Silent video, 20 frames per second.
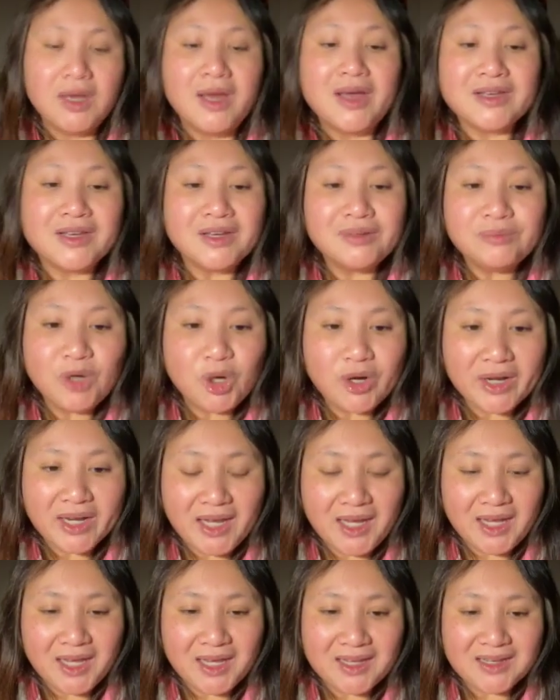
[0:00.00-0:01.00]
Good
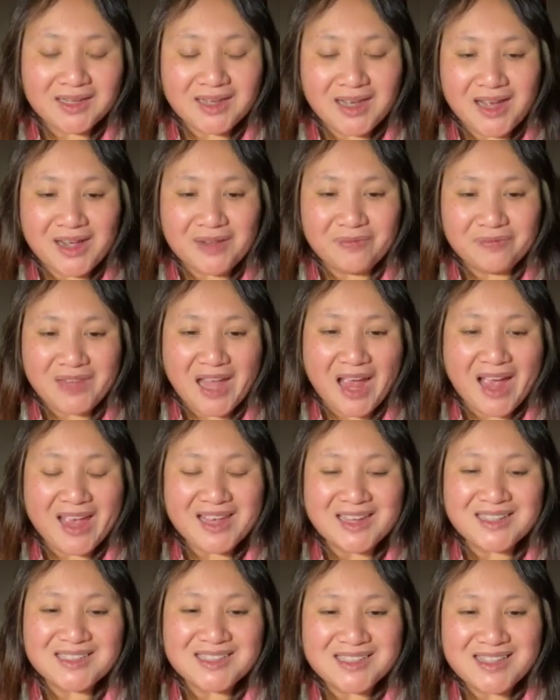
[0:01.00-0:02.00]
morning. I
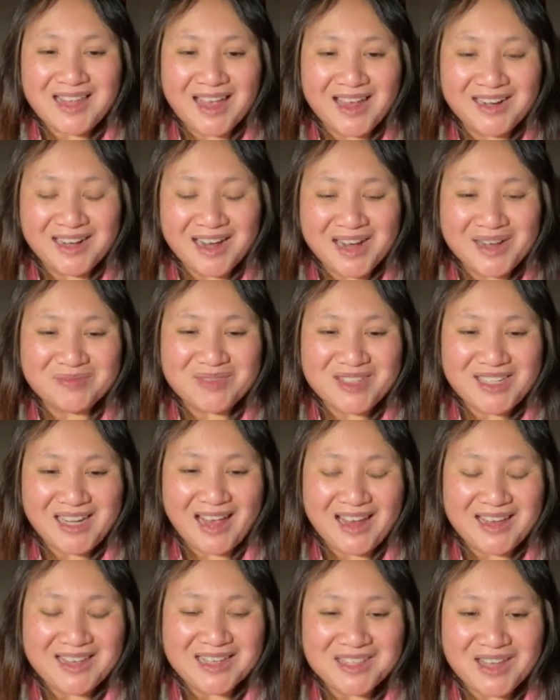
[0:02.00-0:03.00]
understand
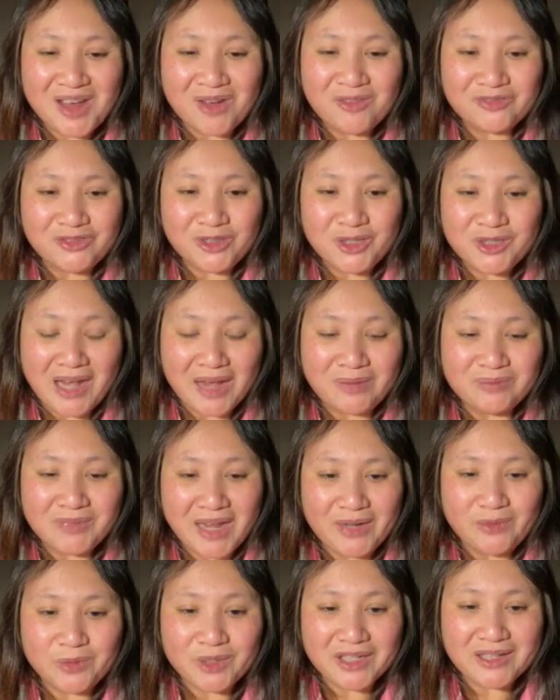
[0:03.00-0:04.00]
today is Food
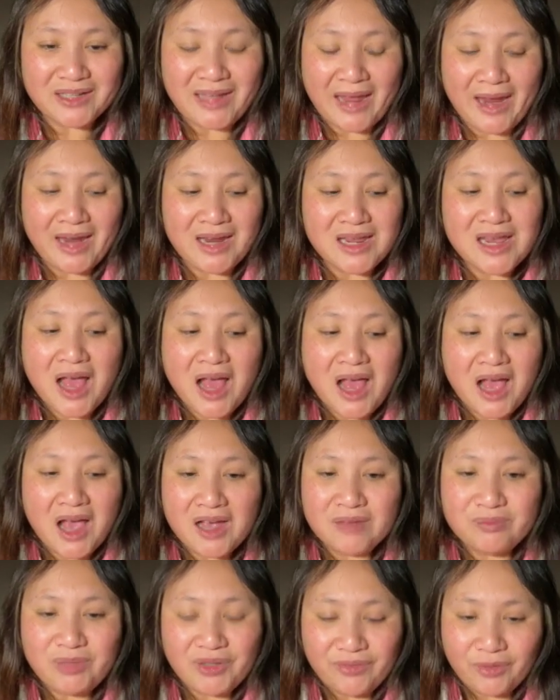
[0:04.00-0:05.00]
Network Day.
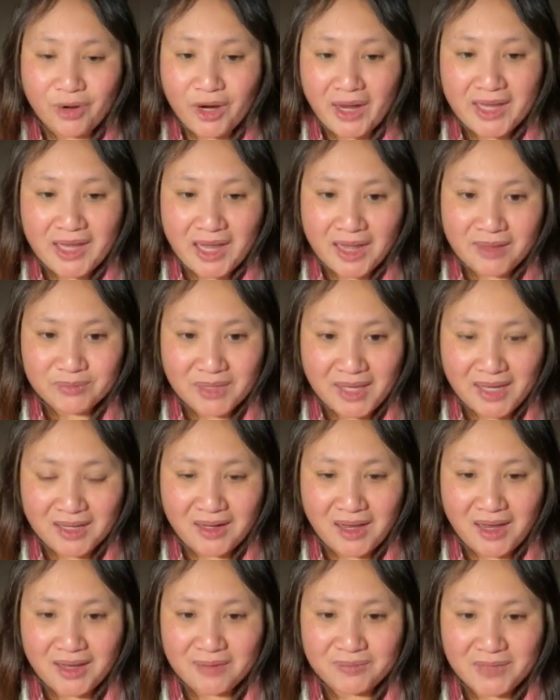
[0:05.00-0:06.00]
Before I
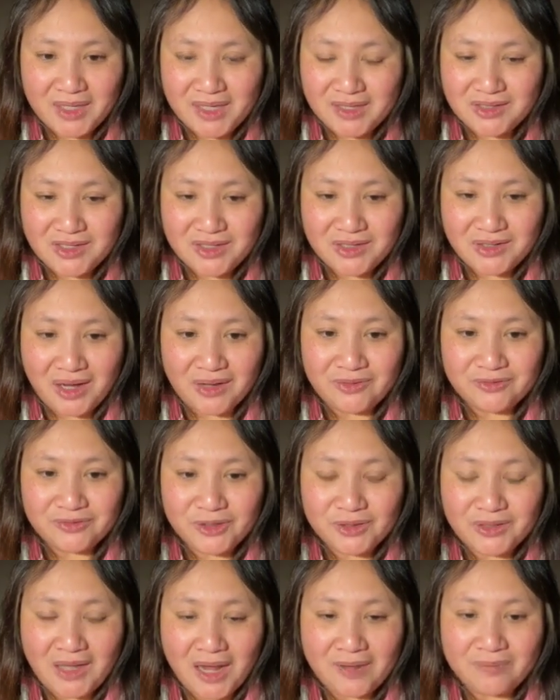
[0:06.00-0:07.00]
get into
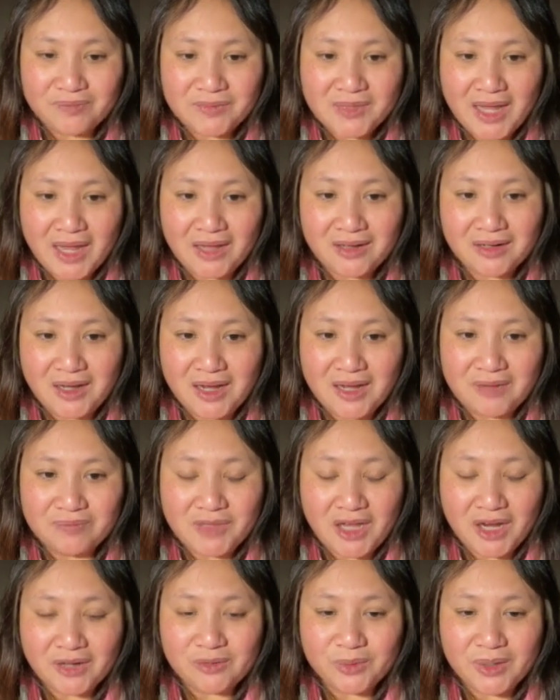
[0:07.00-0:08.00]
Food
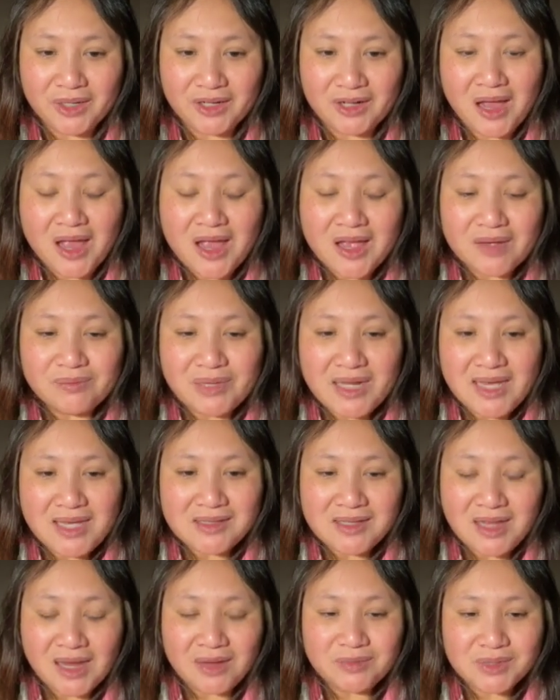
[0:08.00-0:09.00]
Network,
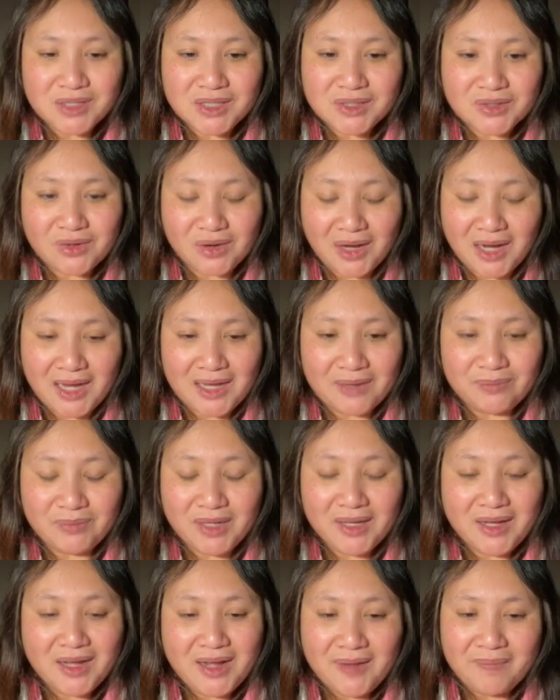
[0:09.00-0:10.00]
please subscribe.
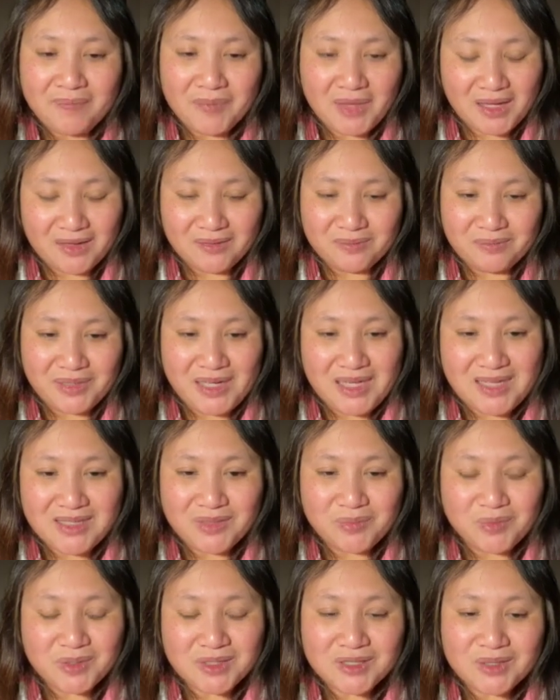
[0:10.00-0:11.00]
Please
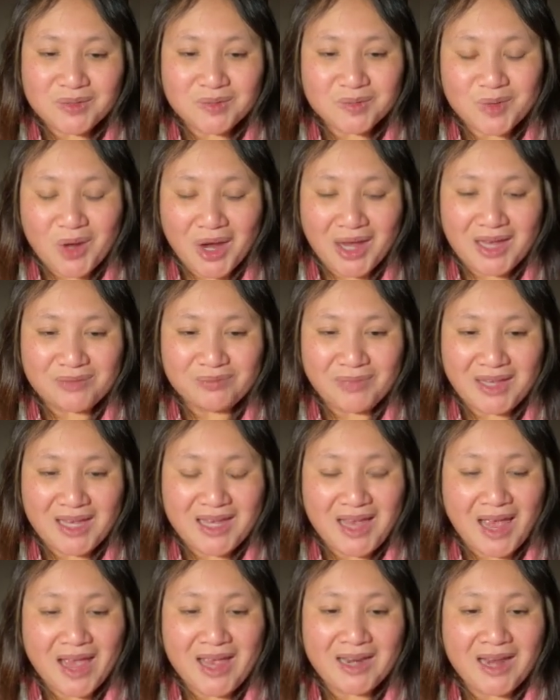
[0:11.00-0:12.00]
subscribe
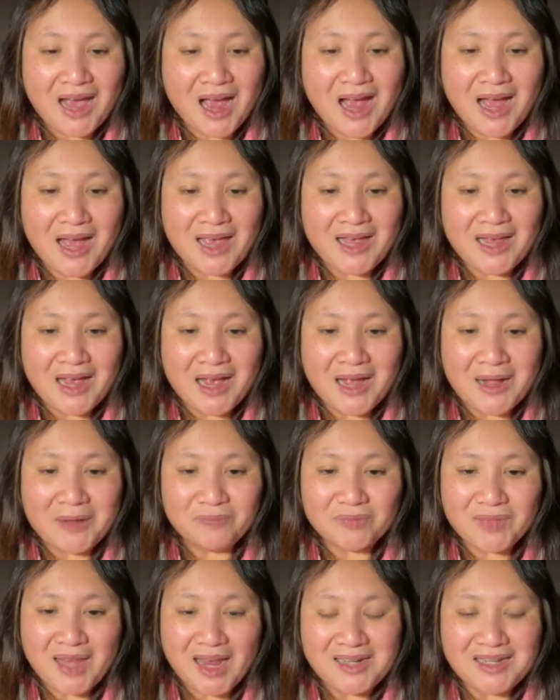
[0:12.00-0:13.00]
me, and I
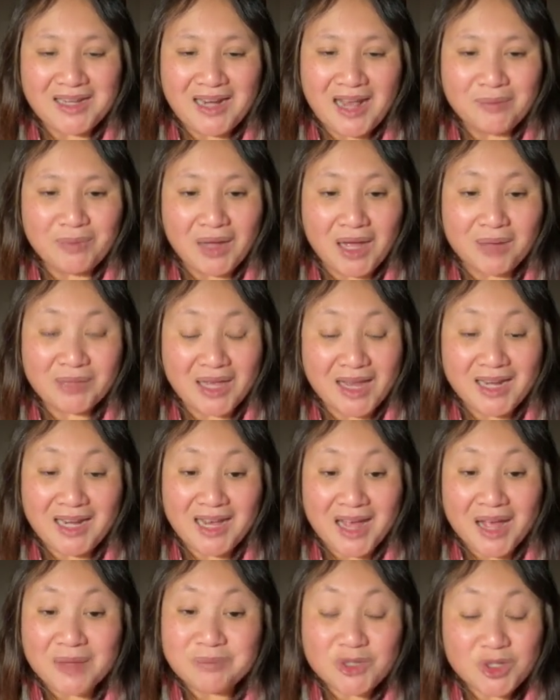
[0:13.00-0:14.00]
ended up getting
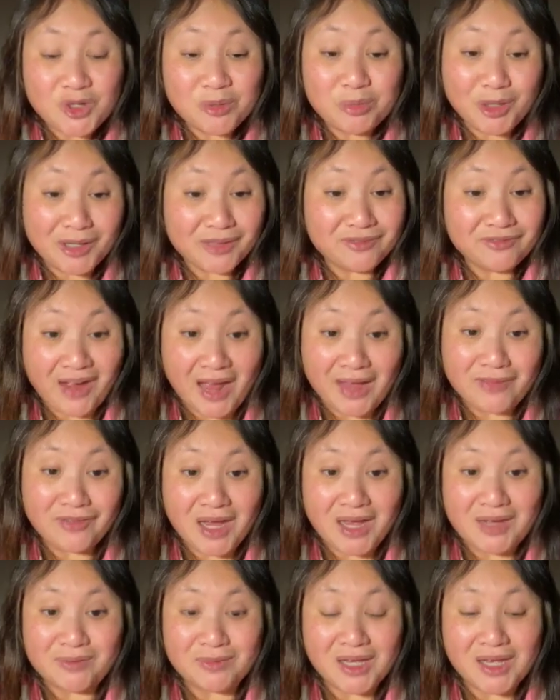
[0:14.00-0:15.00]

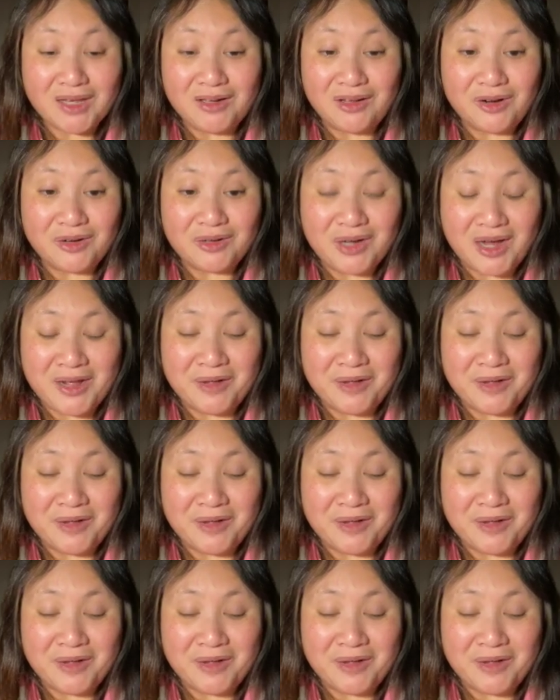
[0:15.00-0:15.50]
2.5 kilo